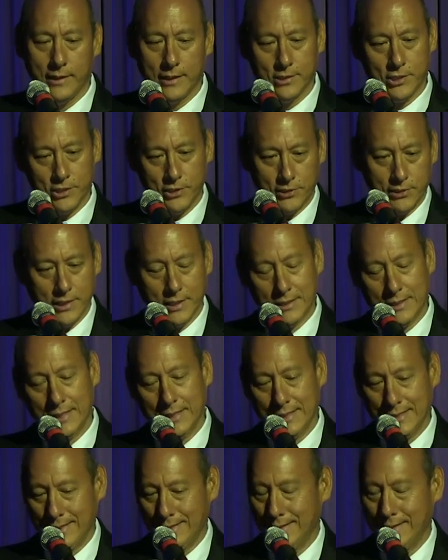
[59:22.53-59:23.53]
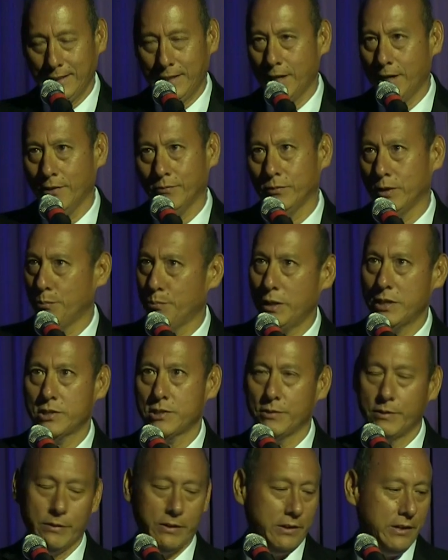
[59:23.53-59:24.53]
And then she said, uh, you know, a
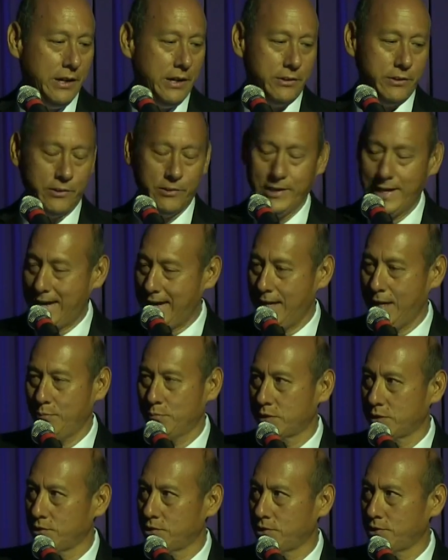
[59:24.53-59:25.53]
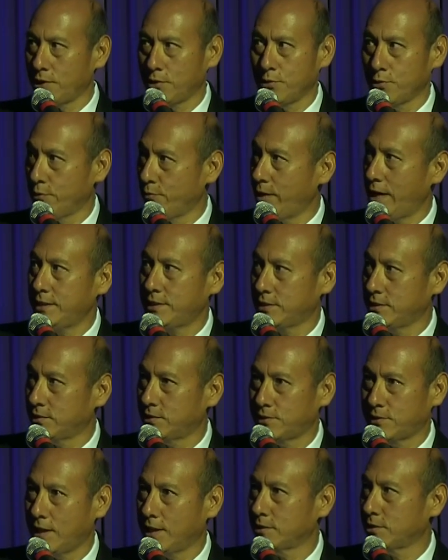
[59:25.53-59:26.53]
bunch of other names, and she said, You're
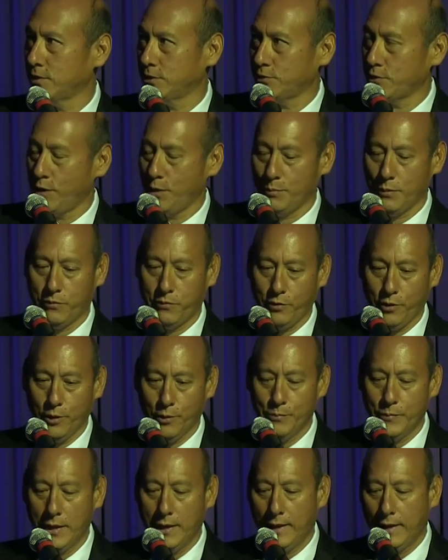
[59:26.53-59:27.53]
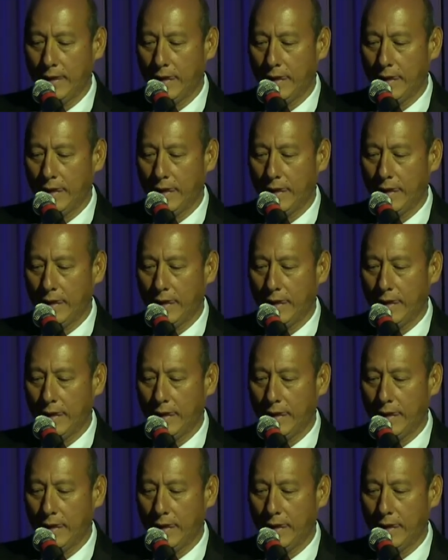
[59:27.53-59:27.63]
racist, sexist, homophobe.